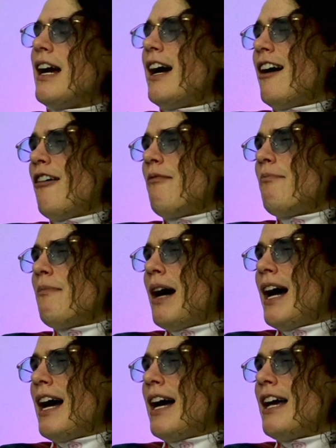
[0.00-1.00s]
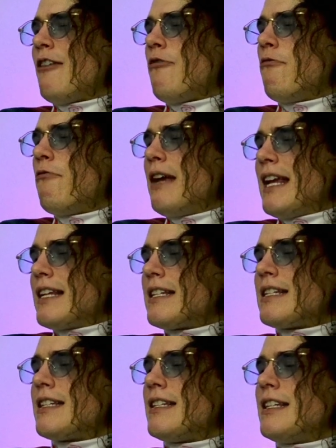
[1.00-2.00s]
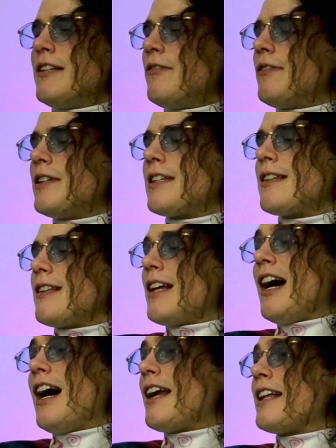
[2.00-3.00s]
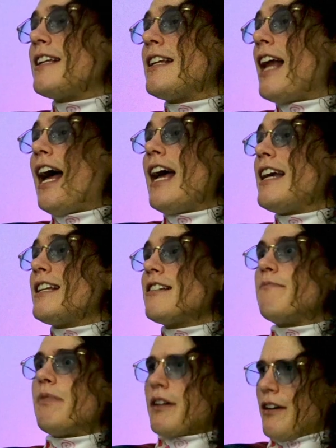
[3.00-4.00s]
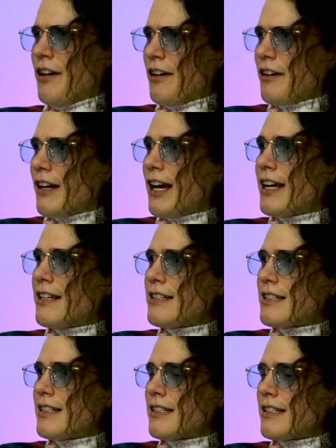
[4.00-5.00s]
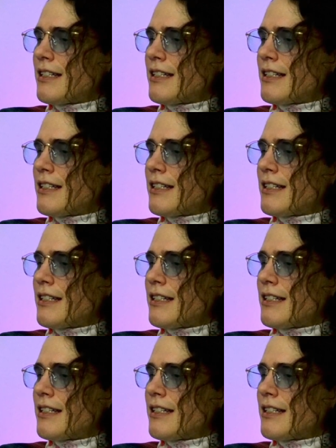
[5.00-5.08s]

How my wit yieldeth not at night, but our night,